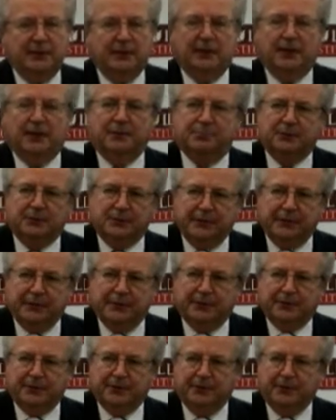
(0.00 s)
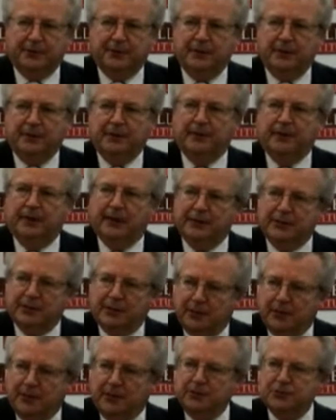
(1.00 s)
a political, and a
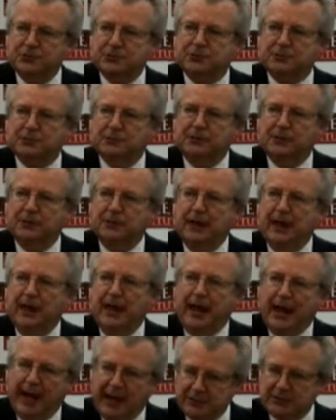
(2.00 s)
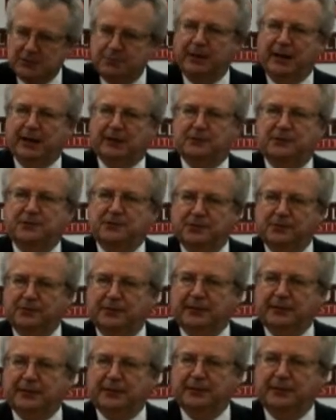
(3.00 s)
cultural aspect to
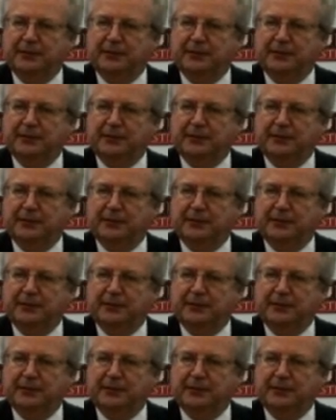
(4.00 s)
it.